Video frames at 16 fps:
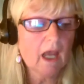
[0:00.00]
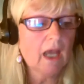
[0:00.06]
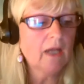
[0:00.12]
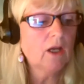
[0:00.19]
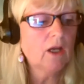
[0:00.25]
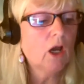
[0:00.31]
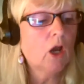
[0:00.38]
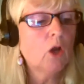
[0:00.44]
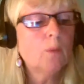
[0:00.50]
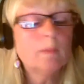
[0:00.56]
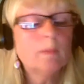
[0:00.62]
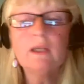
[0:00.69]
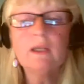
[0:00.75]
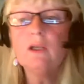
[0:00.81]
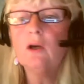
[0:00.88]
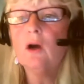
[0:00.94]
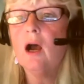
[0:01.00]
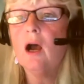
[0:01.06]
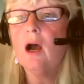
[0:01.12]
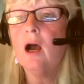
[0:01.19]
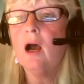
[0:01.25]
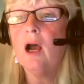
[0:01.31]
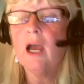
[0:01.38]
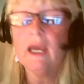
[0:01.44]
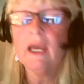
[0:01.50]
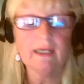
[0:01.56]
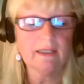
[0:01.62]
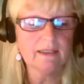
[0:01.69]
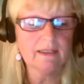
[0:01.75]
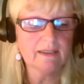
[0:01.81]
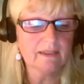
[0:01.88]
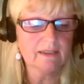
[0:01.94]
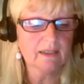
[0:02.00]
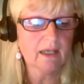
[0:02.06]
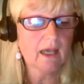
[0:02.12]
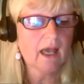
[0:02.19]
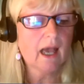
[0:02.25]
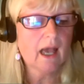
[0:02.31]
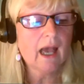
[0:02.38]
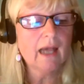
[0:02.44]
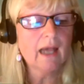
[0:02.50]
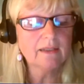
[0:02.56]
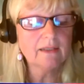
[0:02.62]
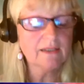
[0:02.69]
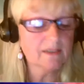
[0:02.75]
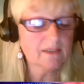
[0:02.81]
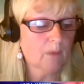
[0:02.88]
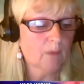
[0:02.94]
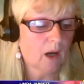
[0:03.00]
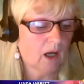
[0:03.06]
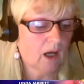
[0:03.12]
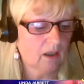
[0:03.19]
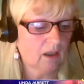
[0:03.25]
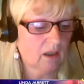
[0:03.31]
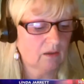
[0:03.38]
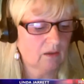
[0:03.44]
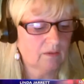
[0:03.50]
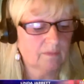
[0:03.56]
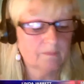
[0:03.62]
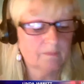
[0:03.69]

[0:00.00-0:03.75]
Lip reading: and open your eyes and smile.